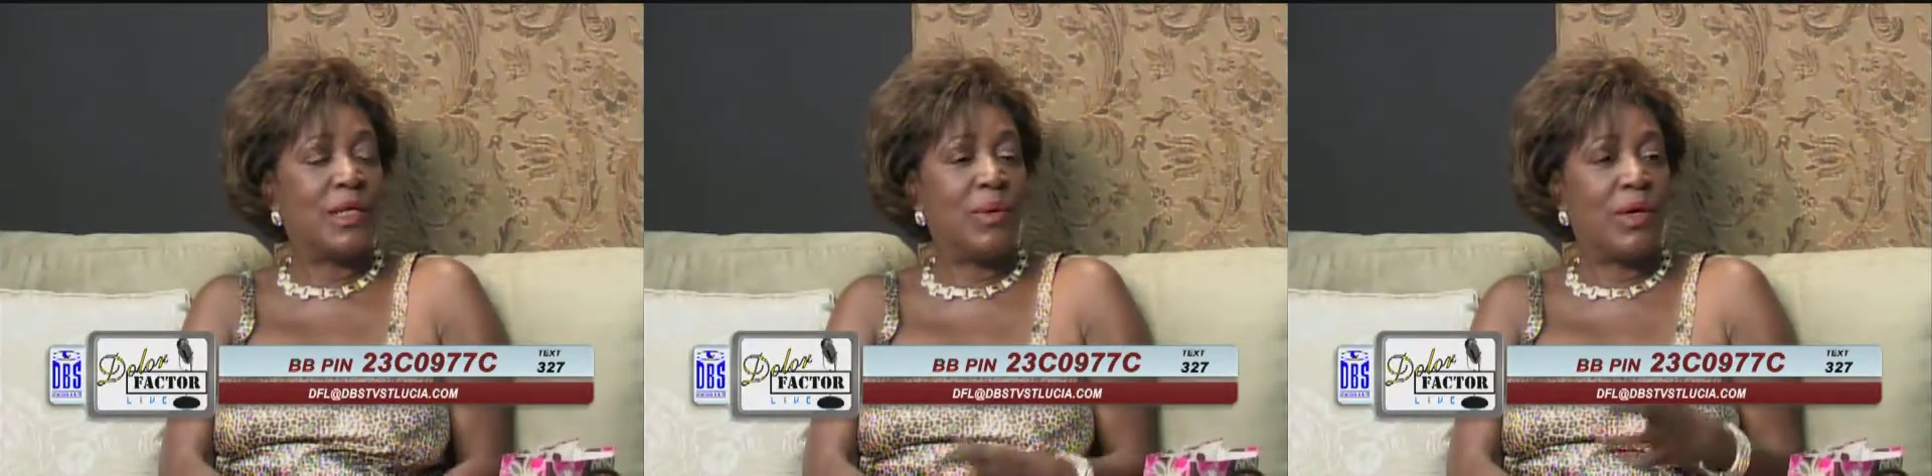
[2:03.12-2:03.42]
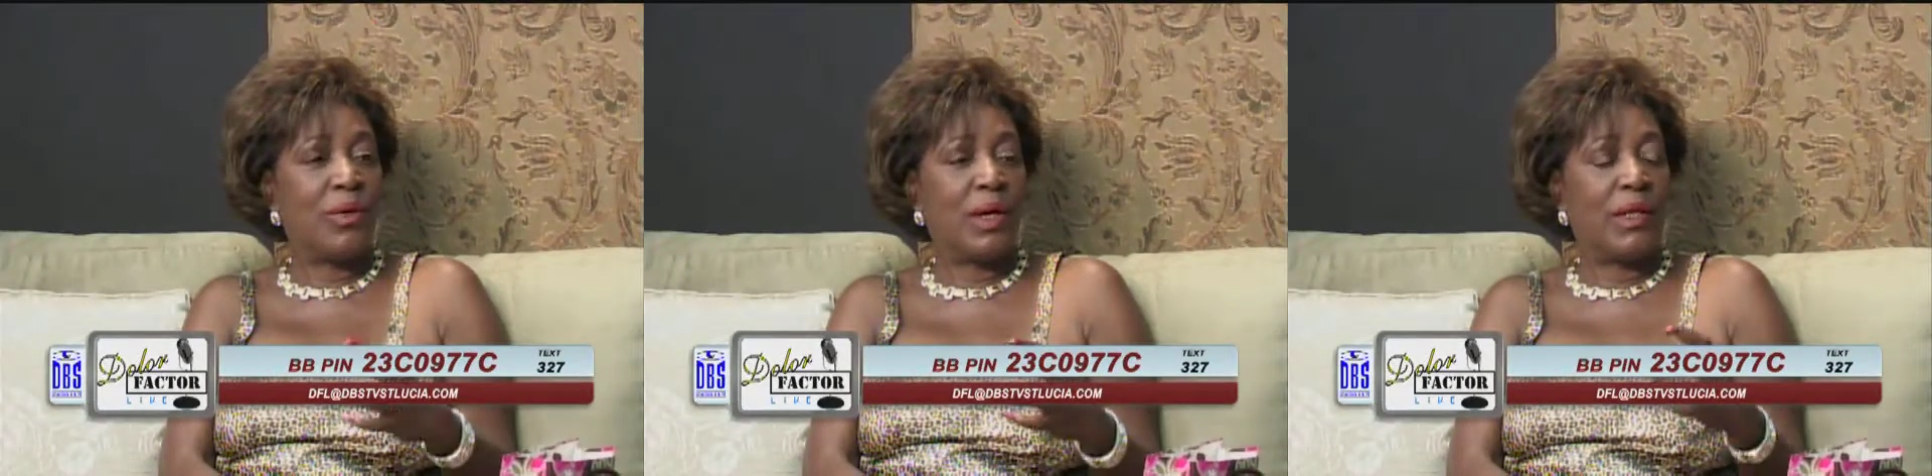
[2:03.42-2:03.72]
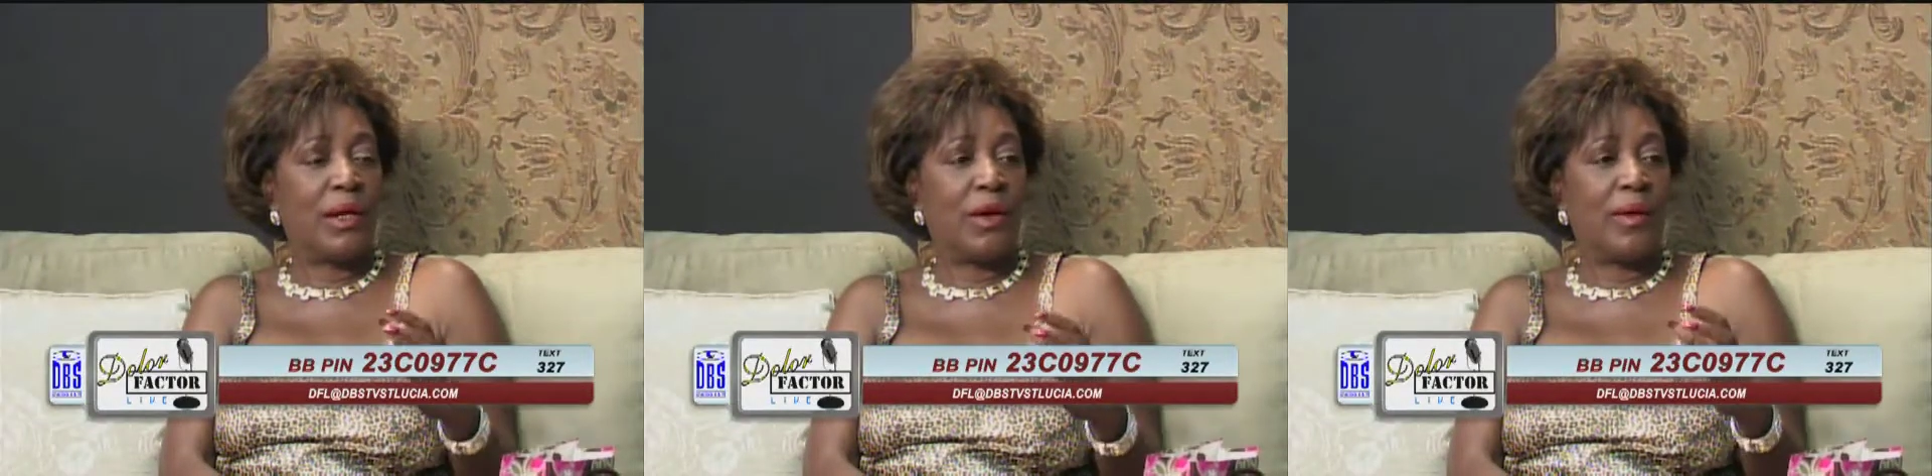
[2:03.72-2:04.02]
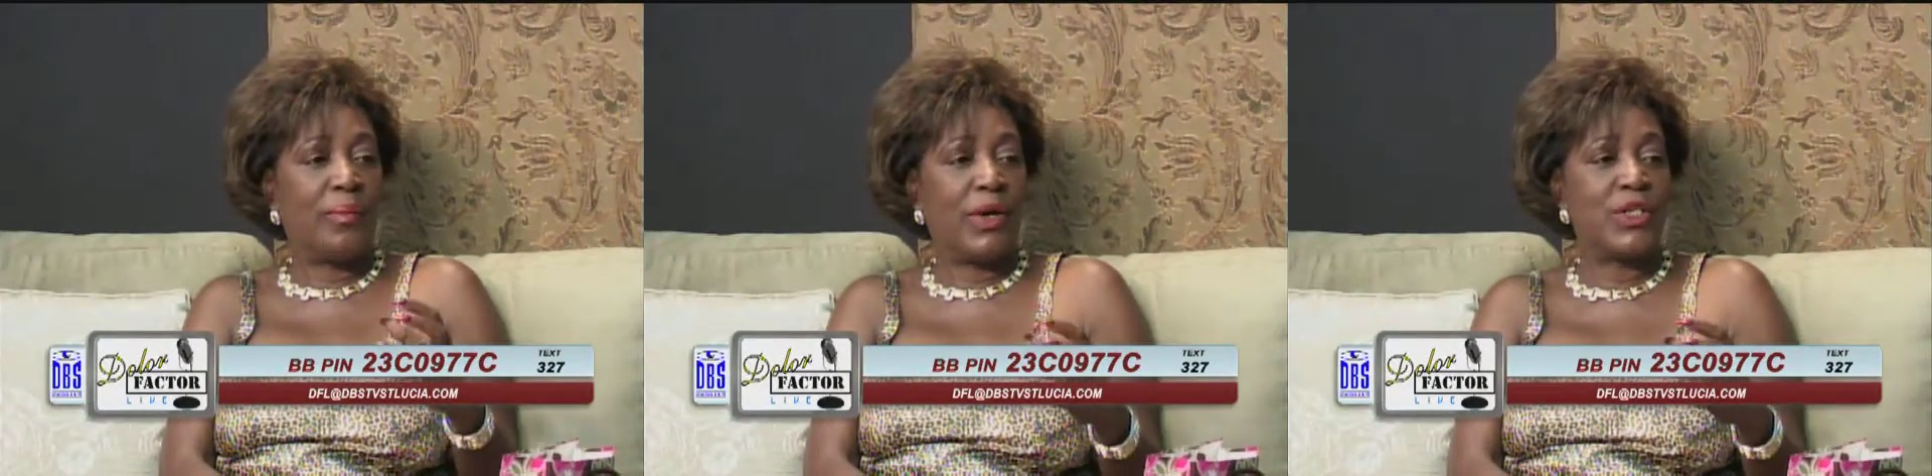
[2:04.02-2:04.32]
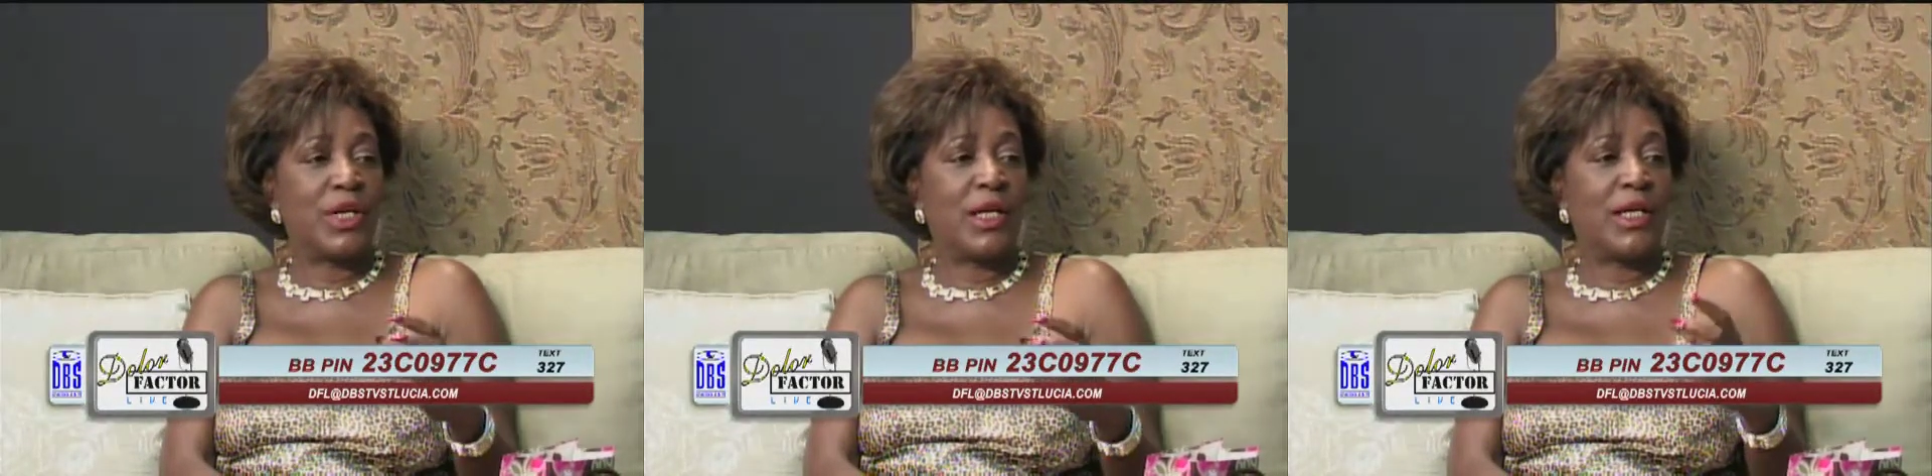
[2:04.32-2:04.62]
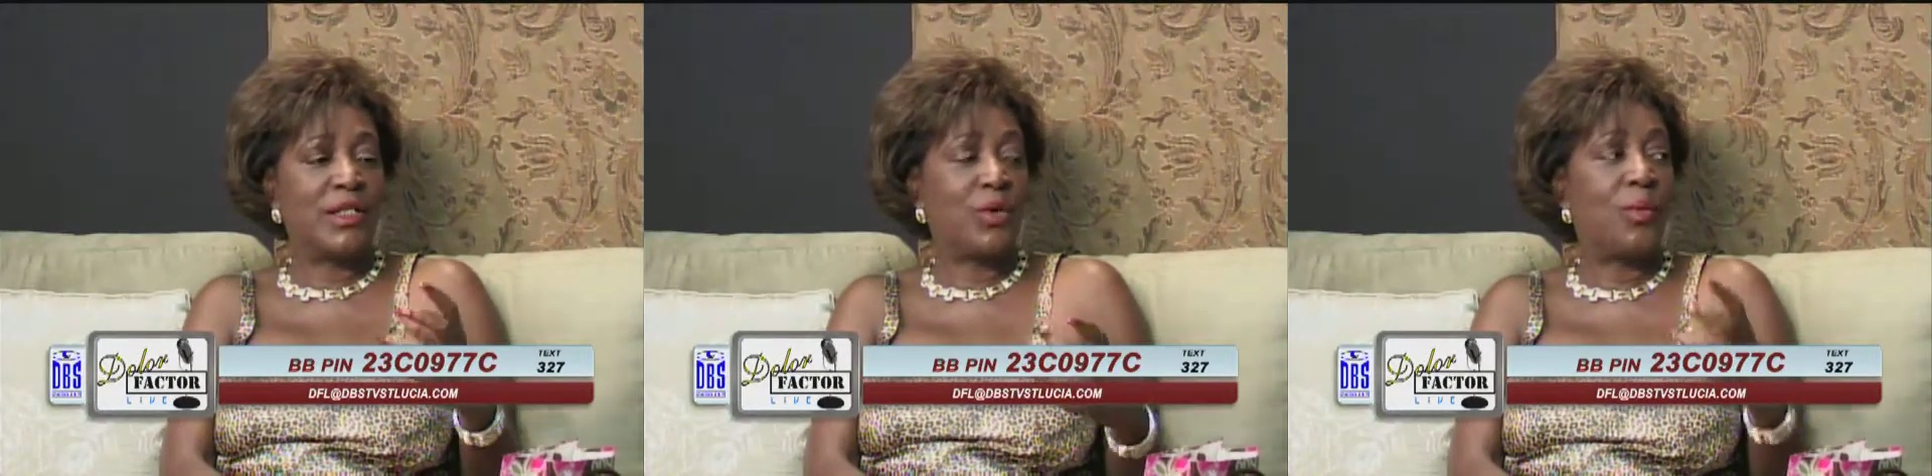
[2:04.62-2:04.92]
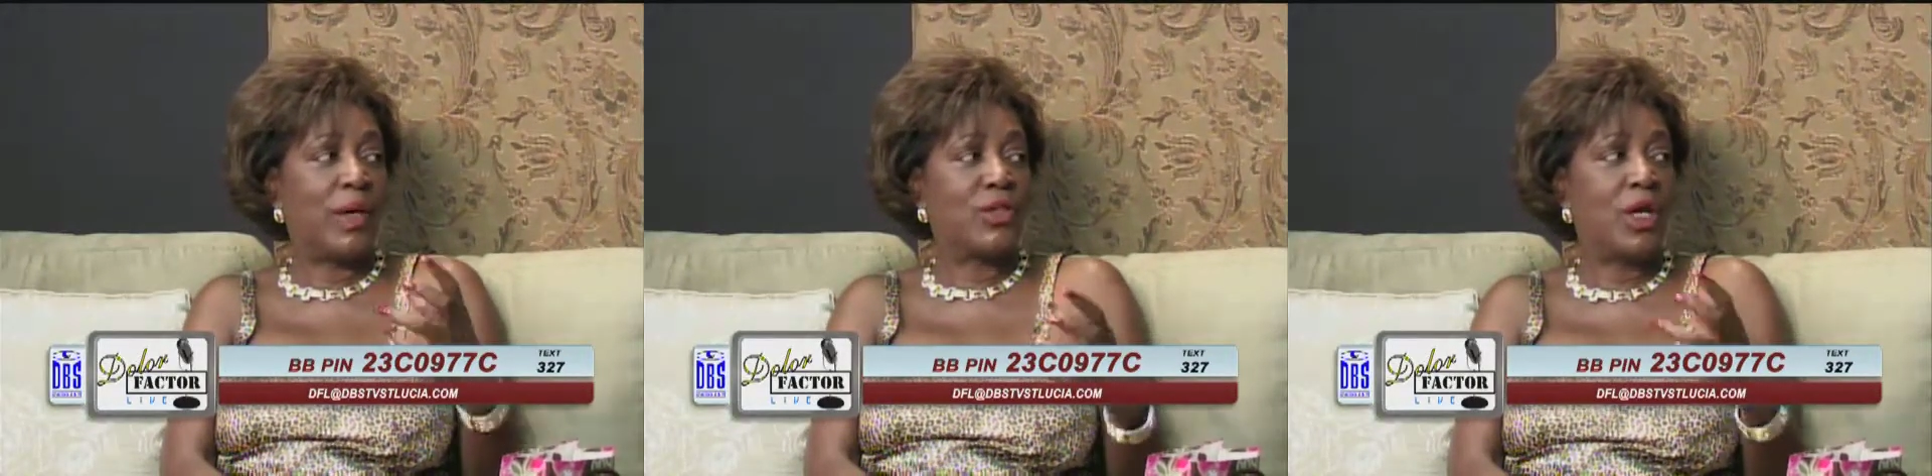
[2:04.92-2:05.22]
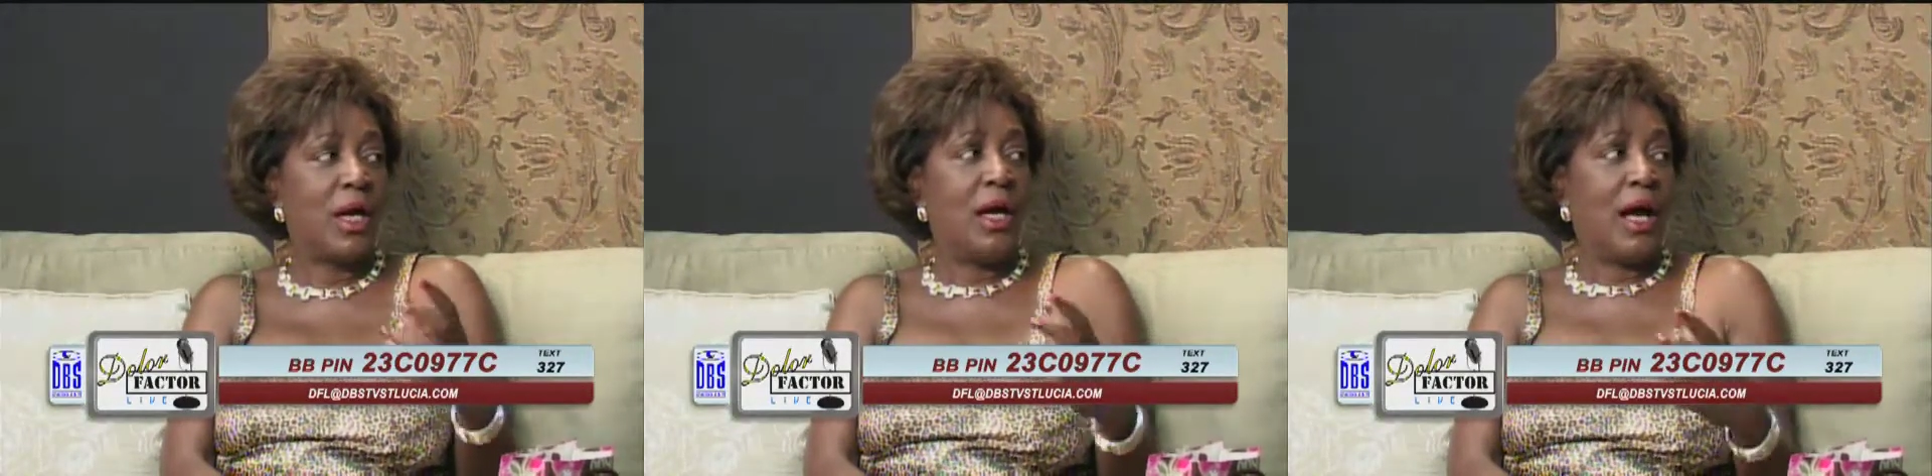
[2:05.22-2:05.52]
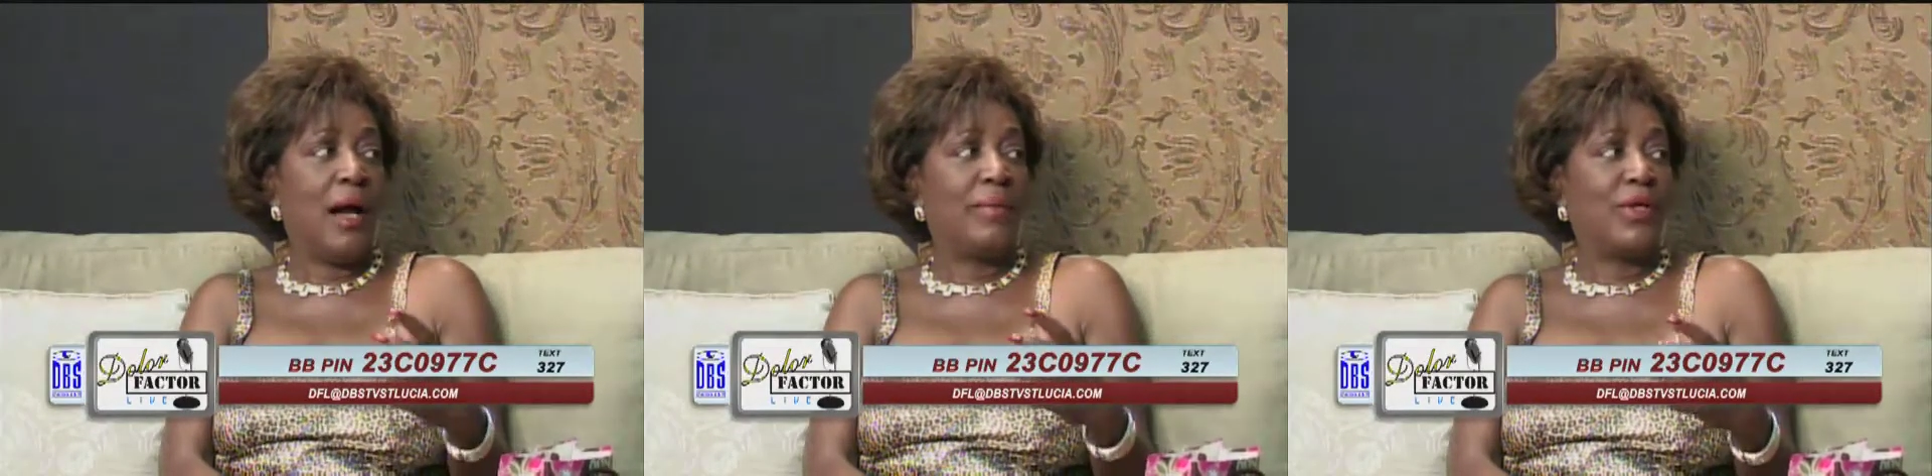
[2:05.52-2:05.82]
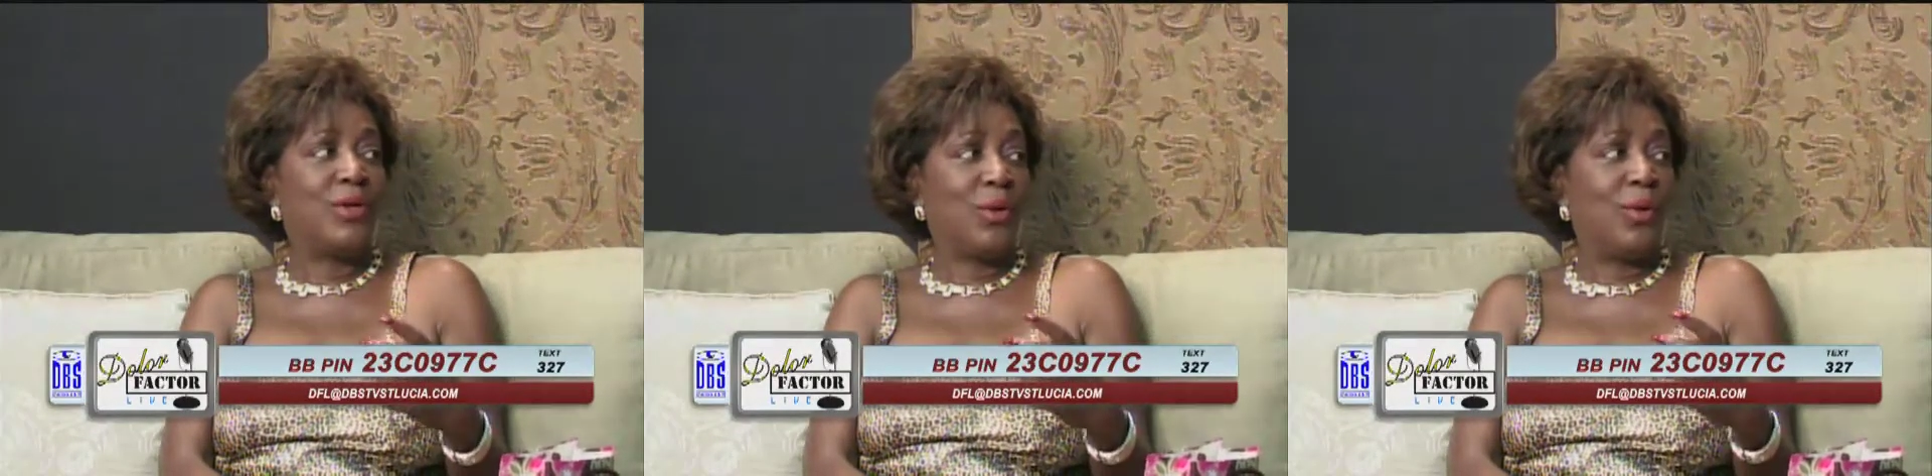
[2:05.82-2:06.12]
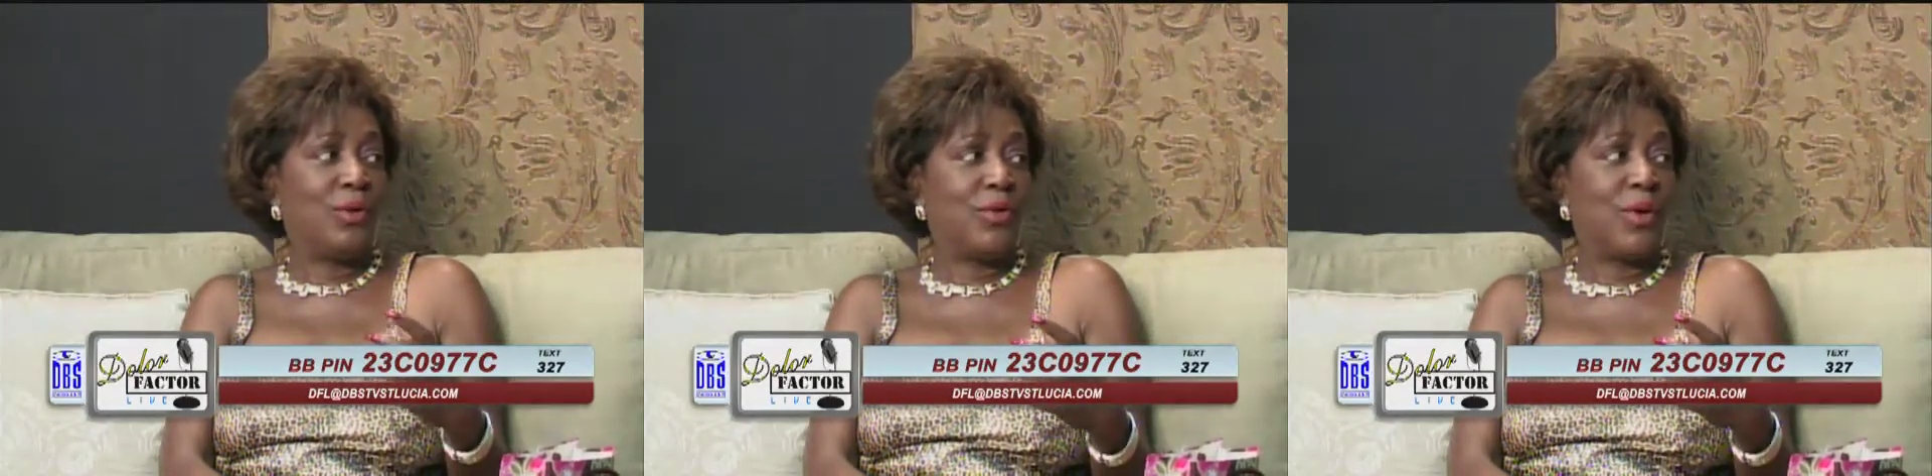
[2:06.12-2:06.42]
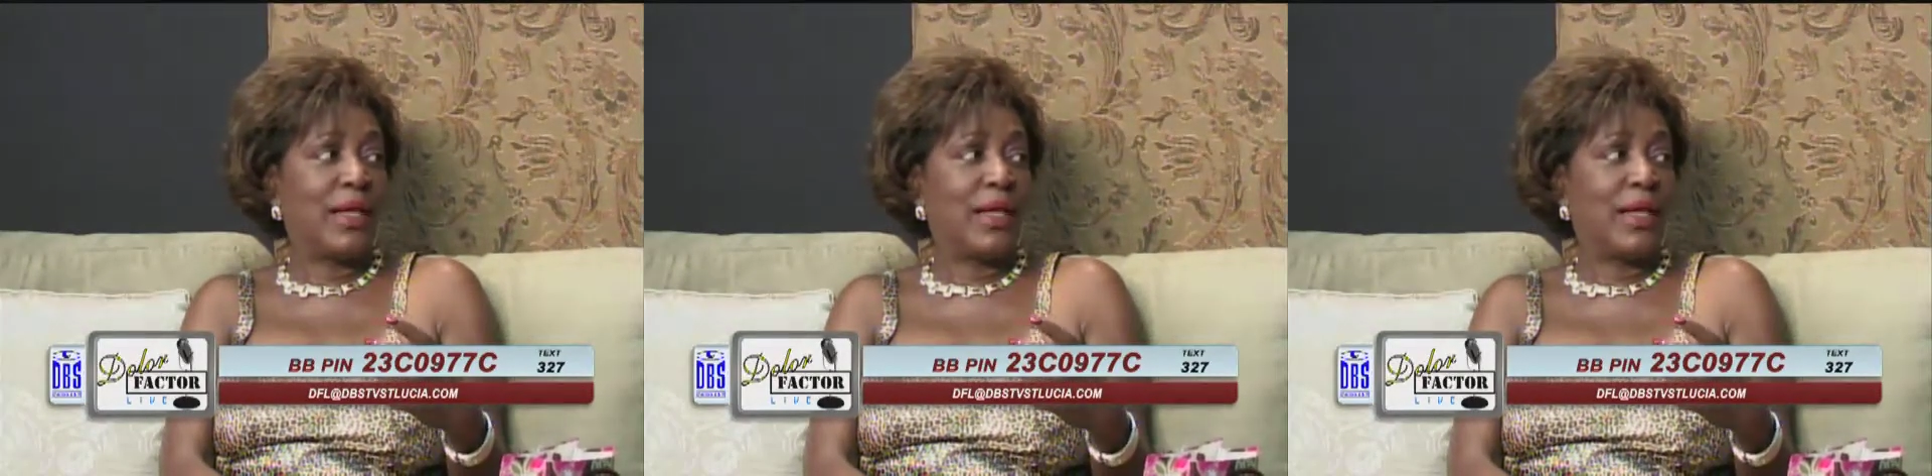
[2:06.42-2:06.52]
when you're under a lot of pressure and there's so much that you're going through.